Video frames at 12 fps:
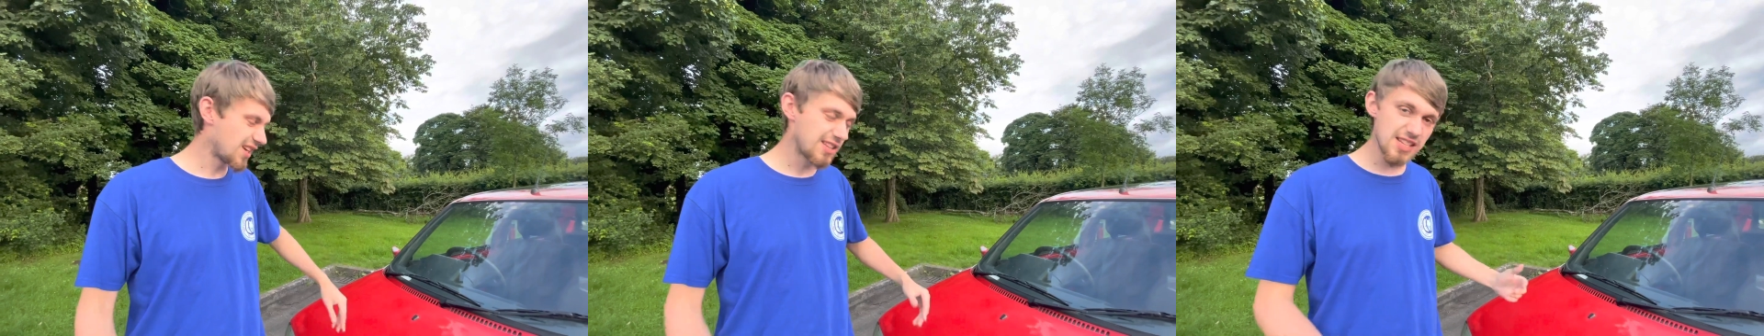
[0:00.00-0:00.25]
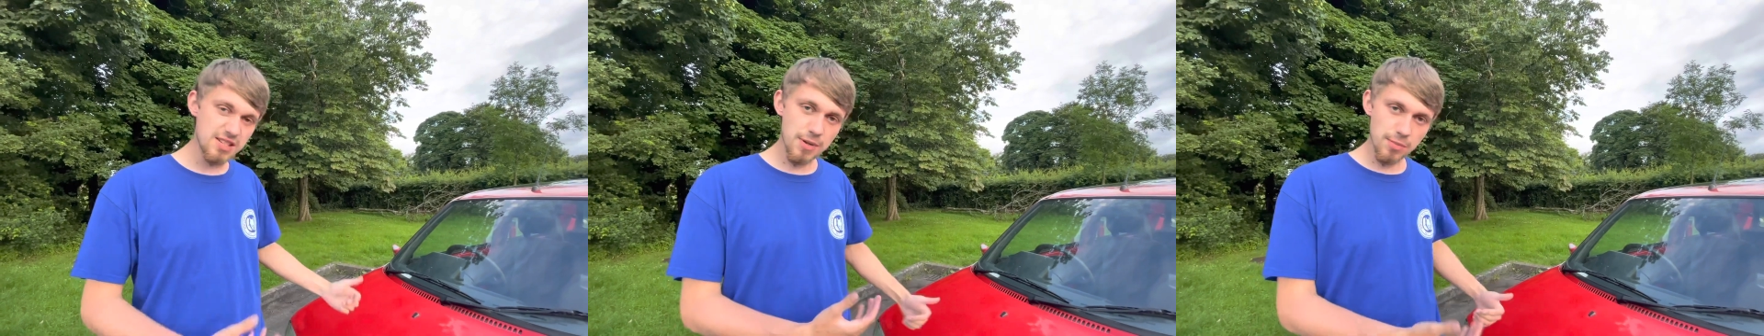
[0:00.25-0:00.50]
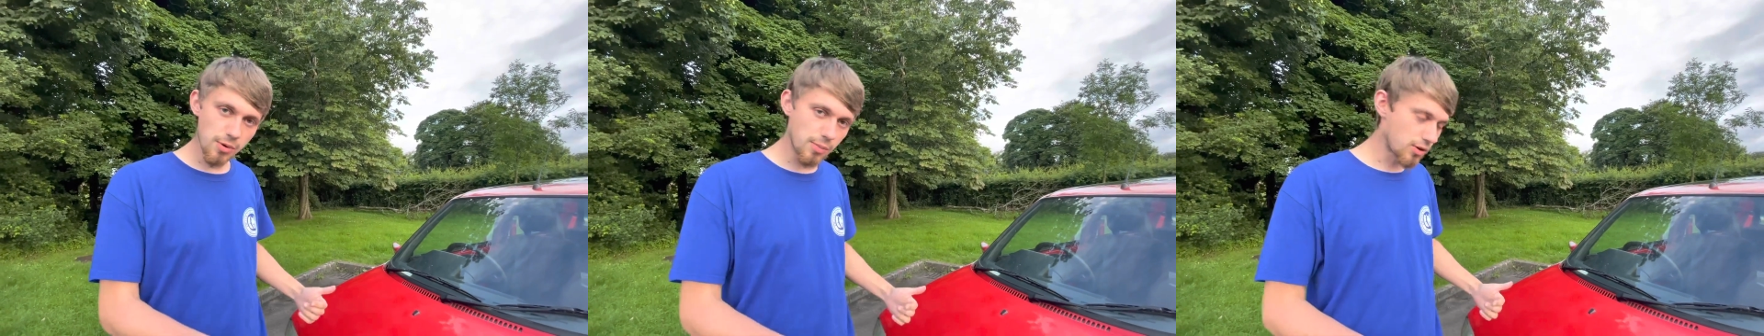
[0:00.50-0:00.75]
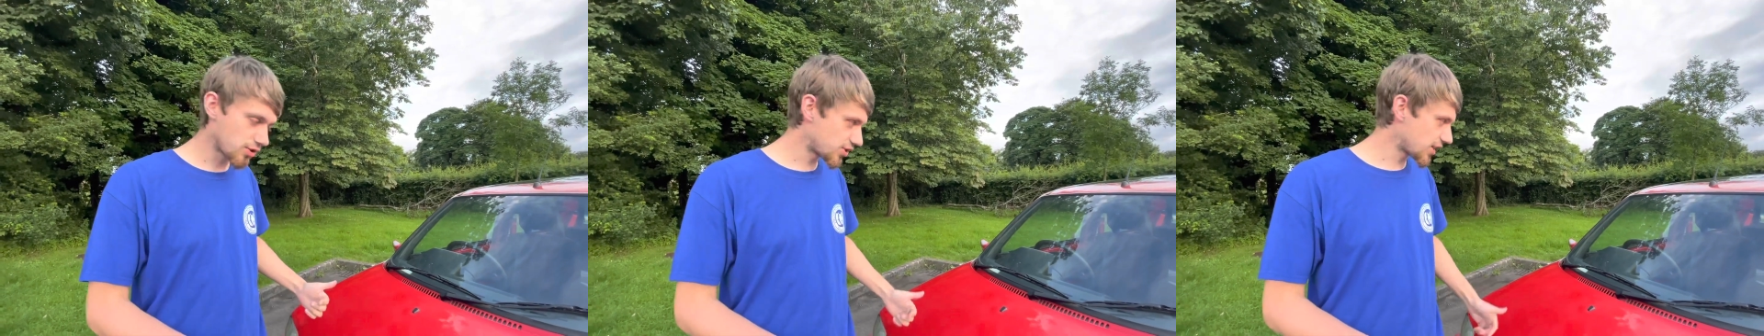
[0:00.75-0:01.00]
Needs a bit more
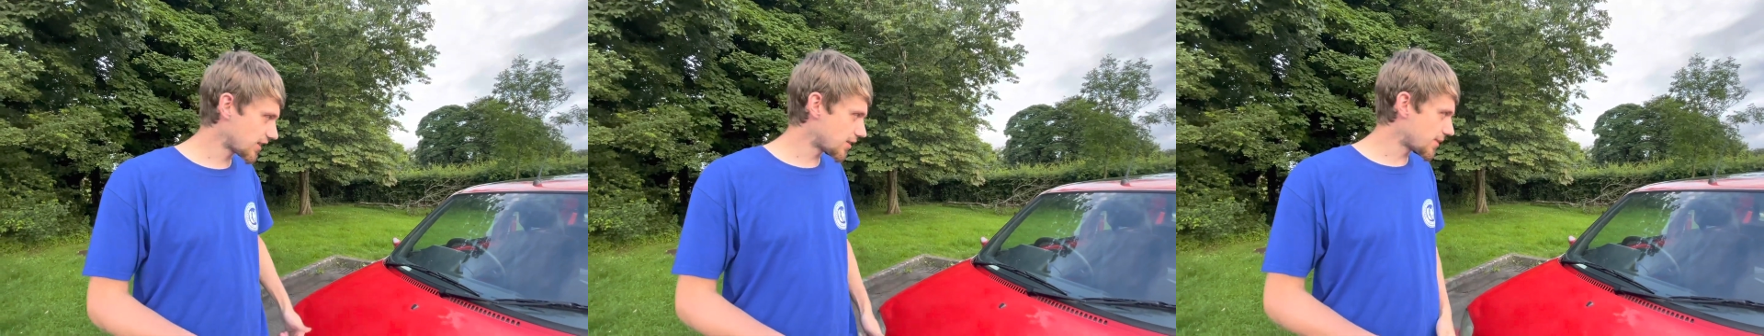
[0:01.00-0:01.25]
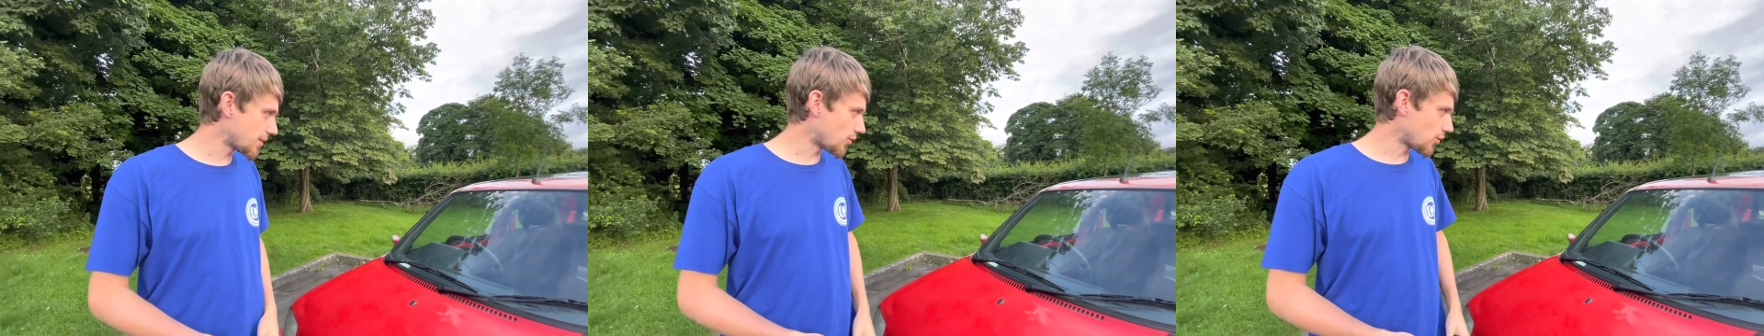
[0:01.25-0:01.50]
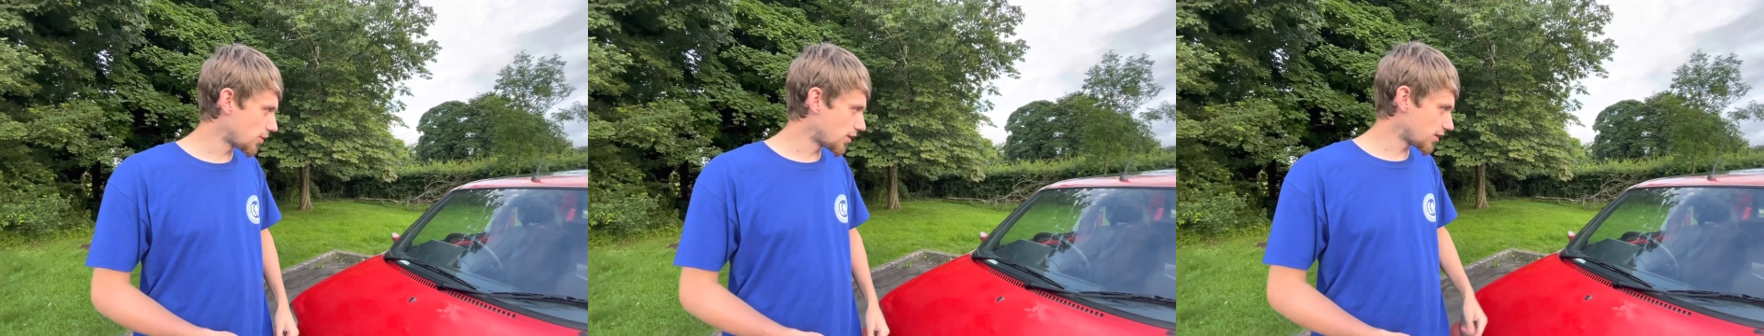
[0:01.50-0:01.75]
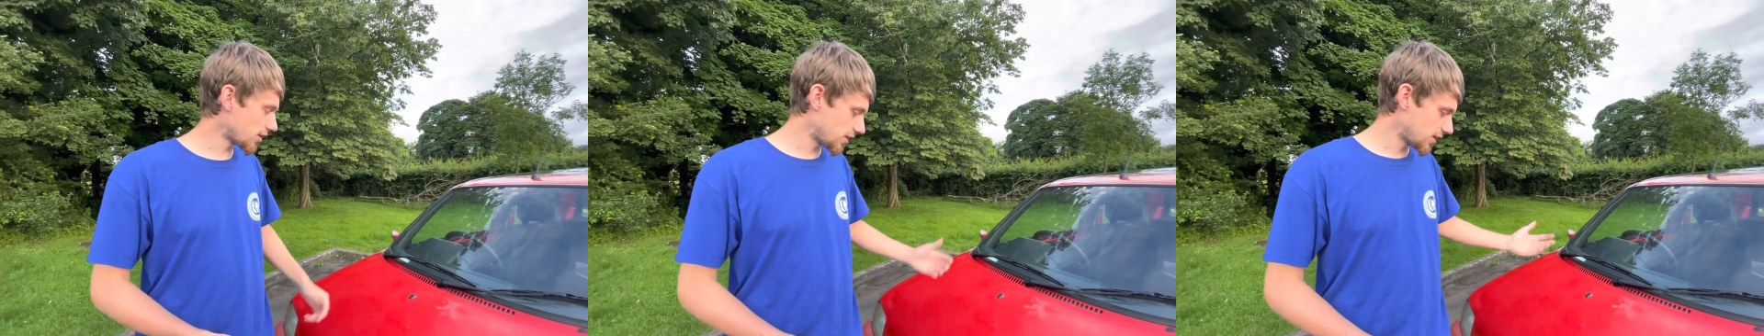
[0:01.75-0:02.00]
polishing and a bit more
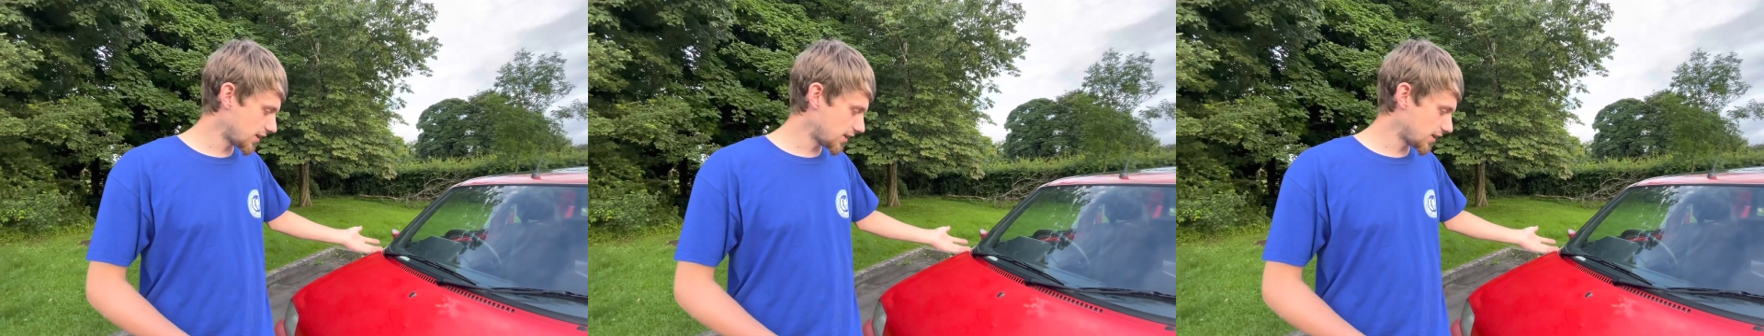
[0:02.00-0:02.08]
work,